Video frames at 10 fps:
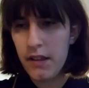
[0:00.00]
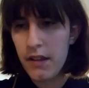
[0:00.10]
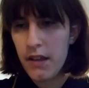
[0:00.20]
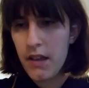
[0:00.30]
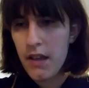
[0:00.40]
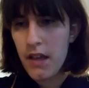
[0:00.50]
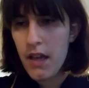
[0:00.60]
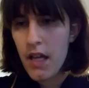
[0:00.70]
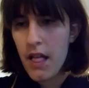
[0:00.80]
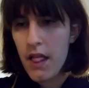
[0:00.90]

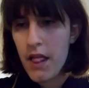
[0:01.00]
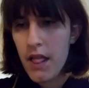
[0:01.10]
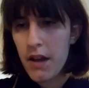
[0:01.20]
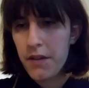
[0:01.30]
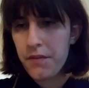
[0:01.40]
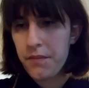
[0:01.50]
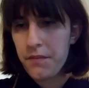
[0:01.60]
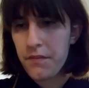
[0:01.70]
[no speech]